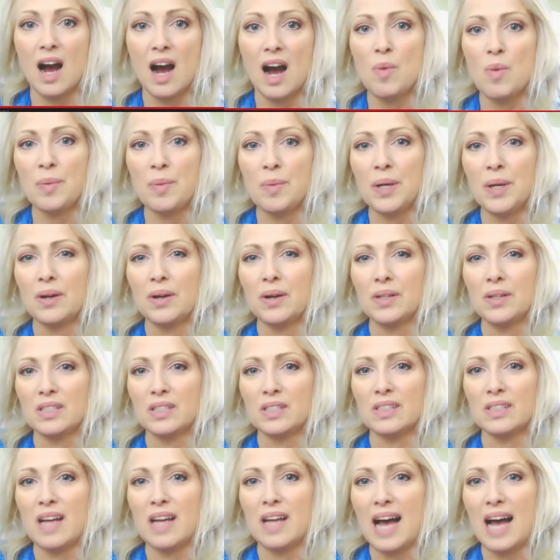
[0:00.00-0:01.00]
Maybe I'll
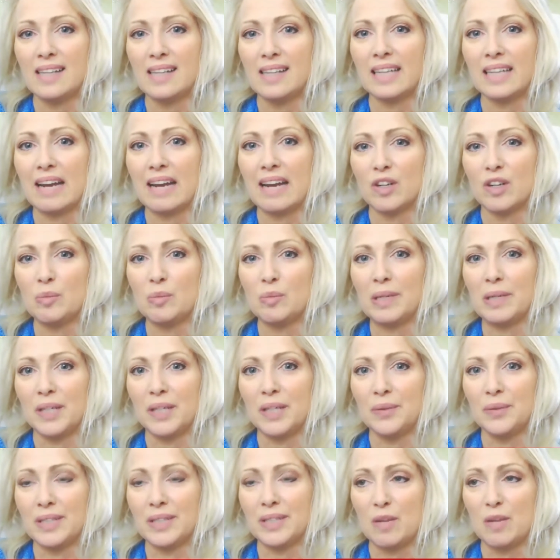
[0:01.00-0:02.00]
just ask
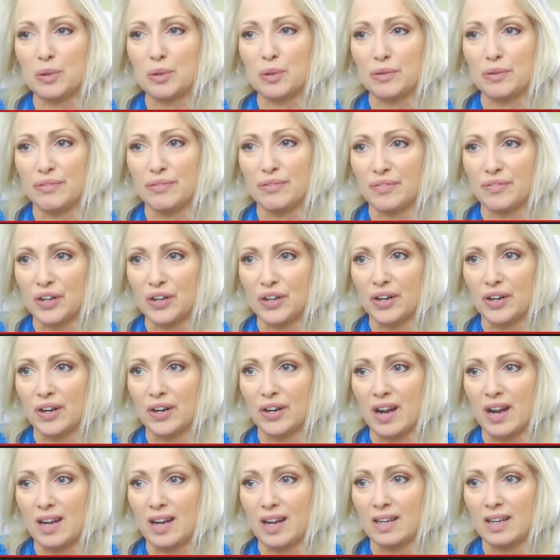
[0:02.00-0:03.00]
everybody what they
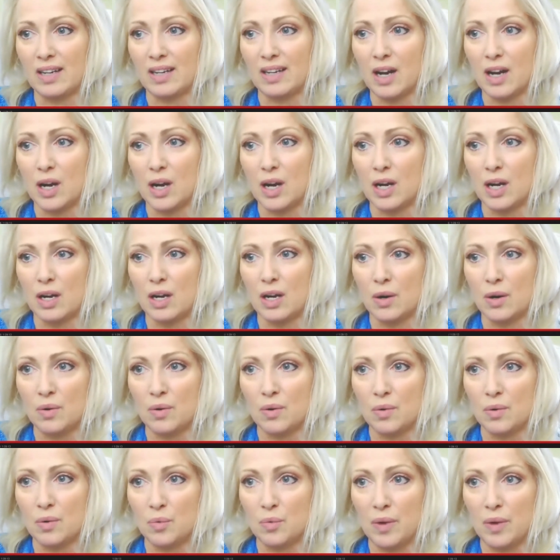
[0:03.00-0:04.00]
prefer and
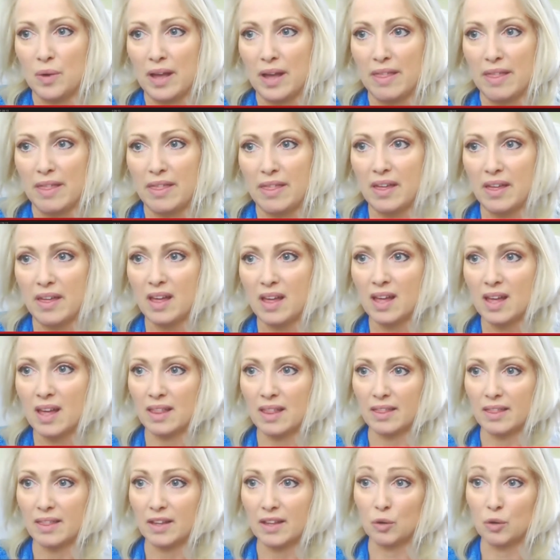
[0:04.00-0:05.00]
go with
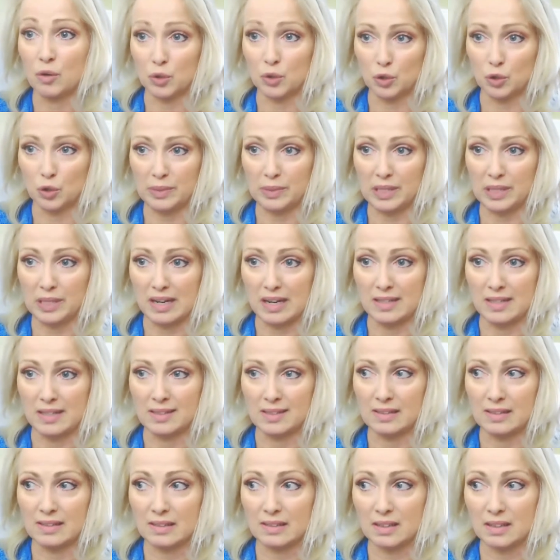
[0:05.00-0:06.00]
the group,
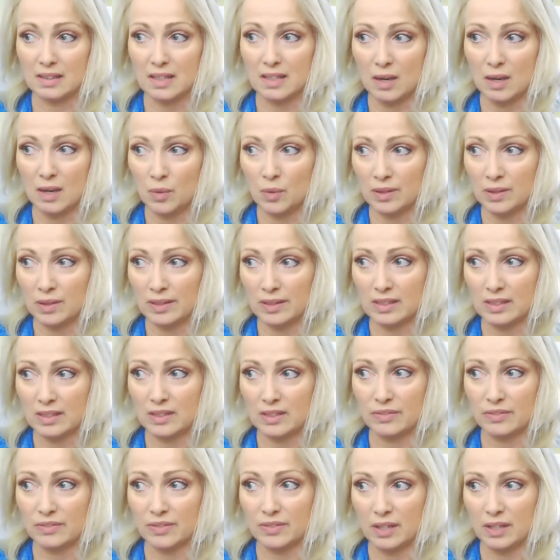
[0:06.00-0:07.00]
because I want
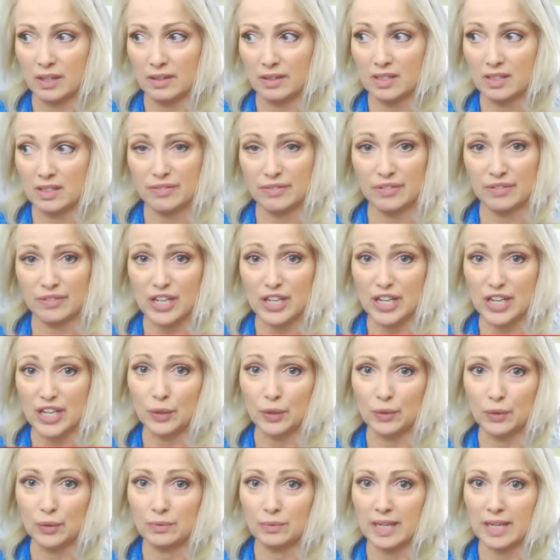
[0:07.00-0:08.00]
this, this is for
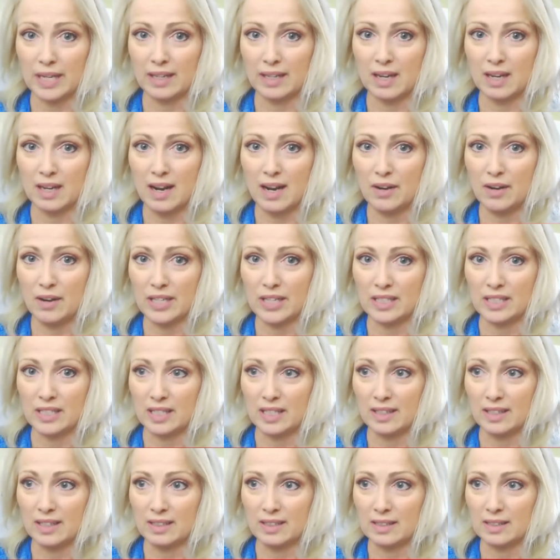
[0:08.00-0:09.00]
you. Like, I already
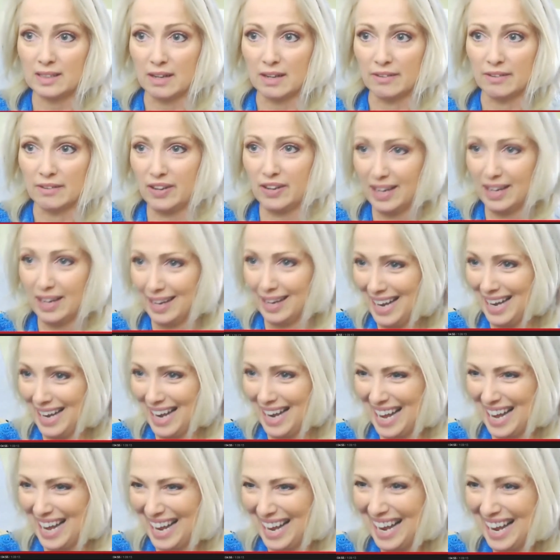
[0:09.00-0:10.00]
did this stuff.
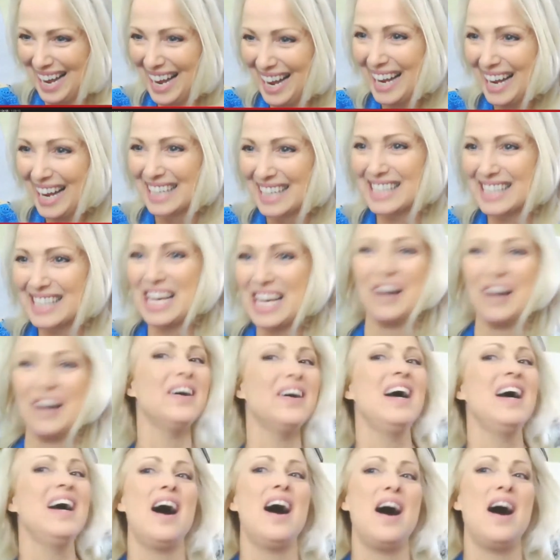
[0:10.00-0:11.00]
So,
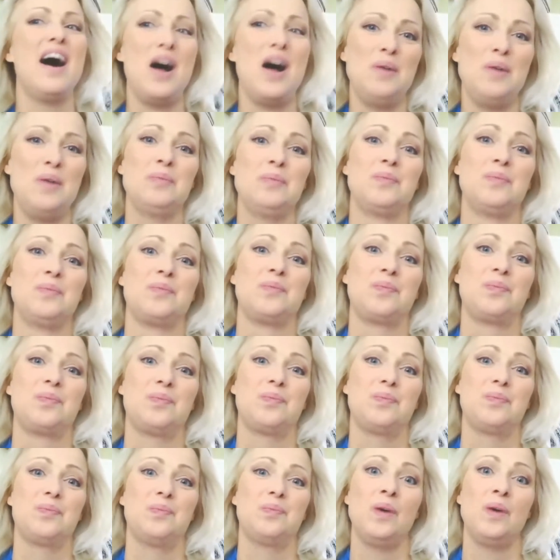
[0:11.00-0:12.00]

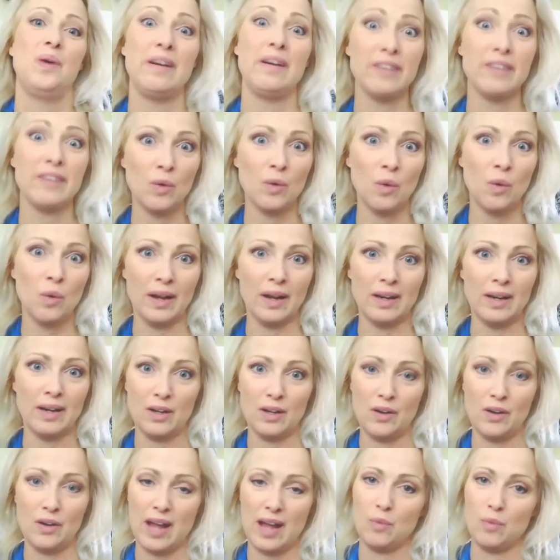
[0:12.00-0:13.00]
whatever you want,
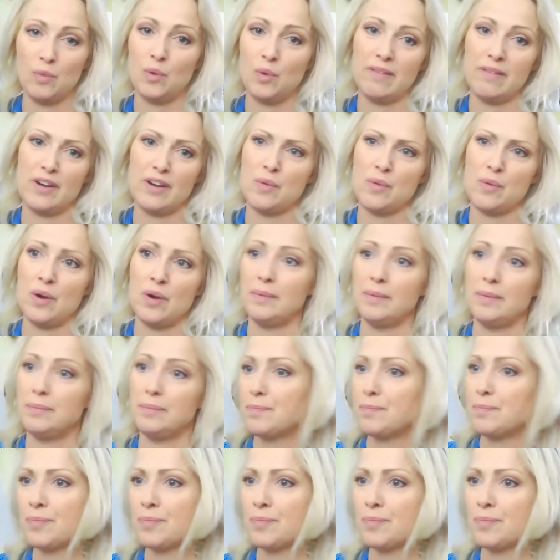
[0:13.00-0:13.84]
okay? Whatever you want.